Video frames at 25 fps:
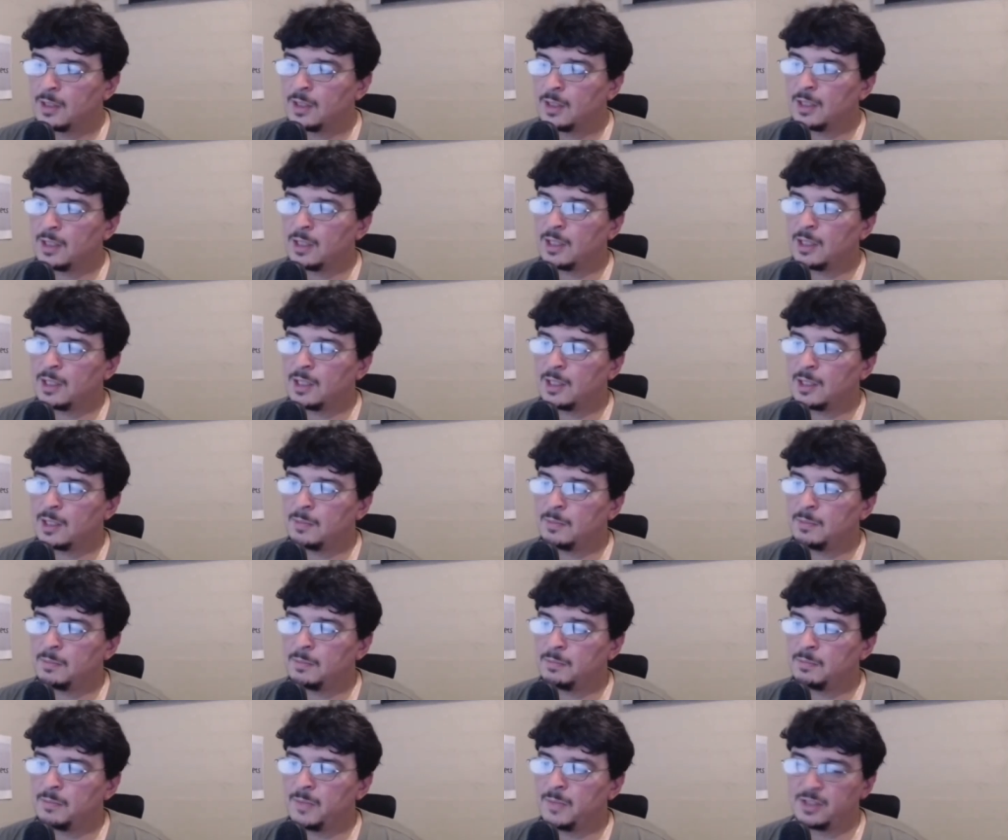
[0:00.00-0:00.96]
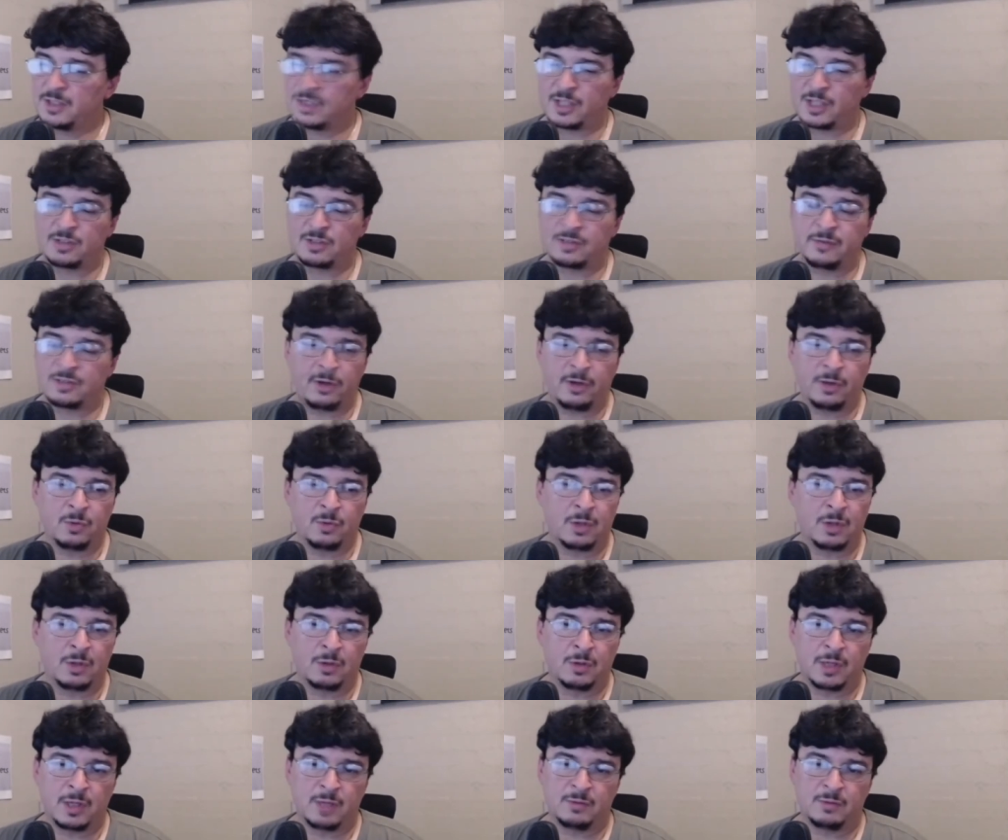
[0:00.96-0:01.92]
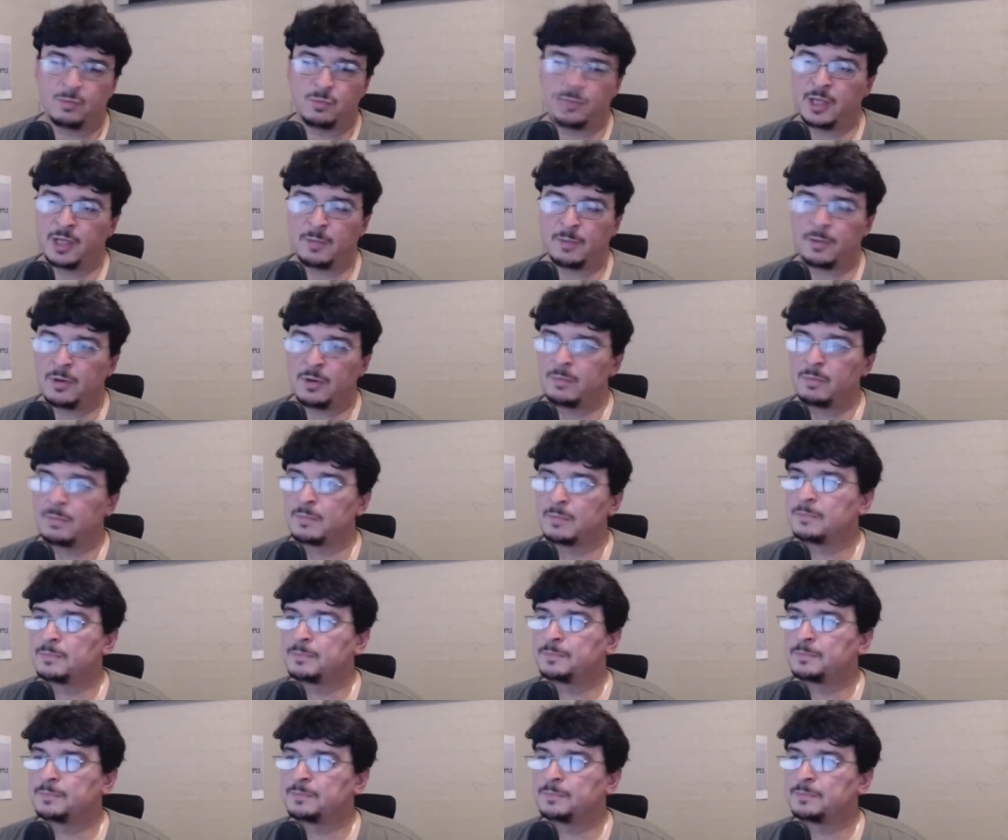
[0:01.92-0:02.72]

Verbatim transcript: Um, it does it very well and uh, without a problem.